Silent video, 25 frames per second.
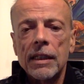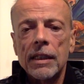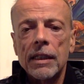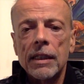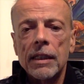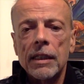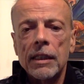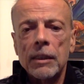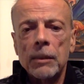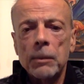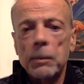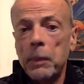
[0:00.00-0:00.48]

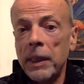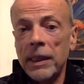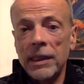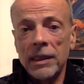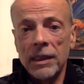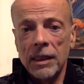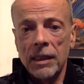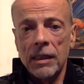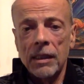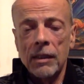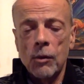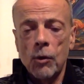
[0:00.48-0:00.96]
he's
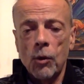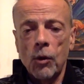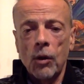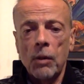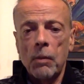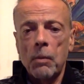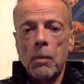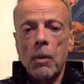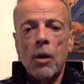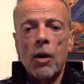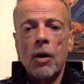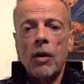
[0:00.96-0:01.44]
basically
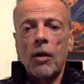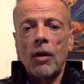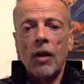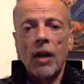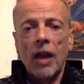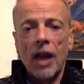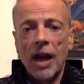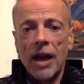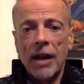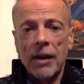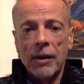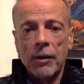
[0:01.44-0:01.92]
calling Barr a
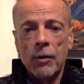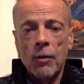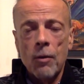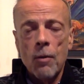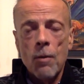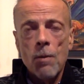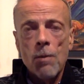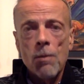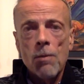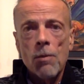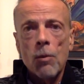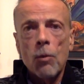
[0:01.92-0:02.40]
liar.
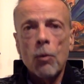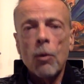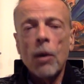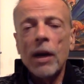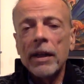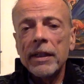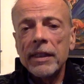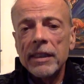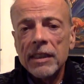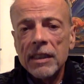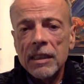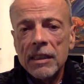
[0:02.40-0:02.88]

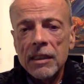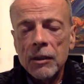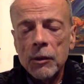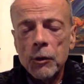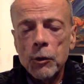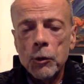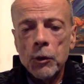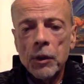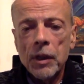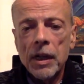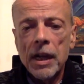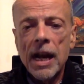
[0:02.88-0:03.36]
Why is it that
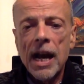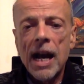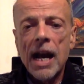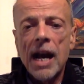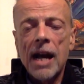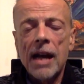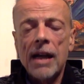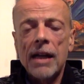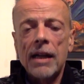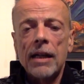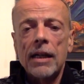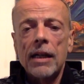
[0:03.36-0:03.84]
you're
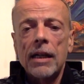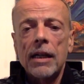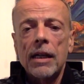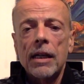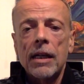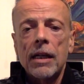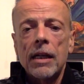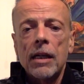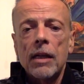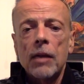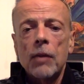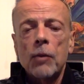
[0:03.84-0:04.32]
not
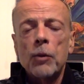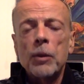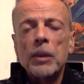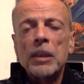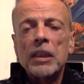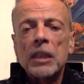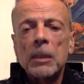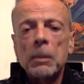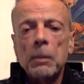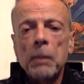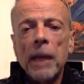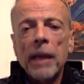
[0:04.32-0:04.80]

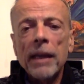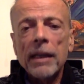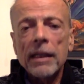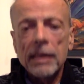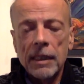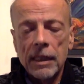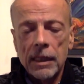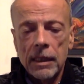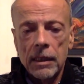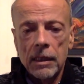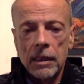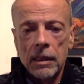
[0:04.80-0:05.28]

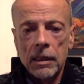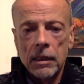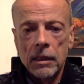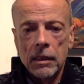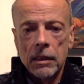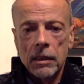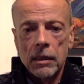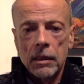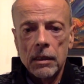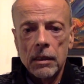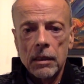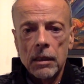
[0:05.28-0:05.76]
respecting
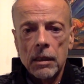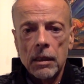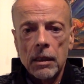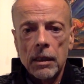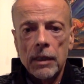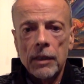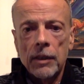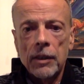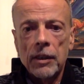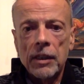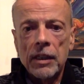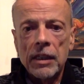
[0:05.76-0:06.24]

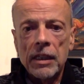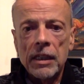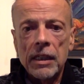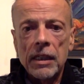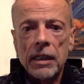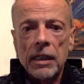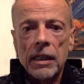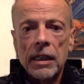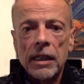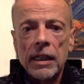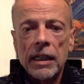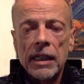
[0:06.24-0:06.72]
the
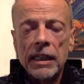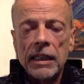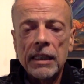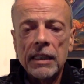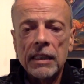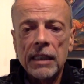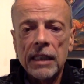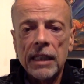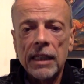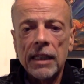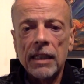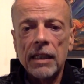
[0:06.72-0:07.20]
he
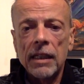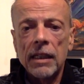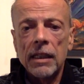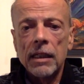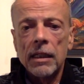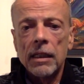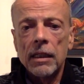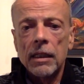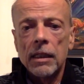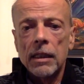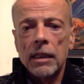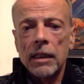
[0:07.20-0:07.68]
said,
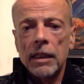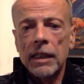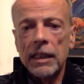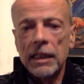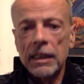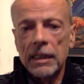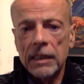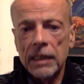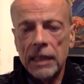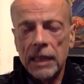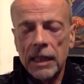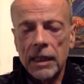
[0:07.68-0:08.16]
he
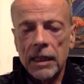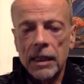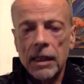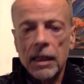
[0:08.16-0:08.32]
said?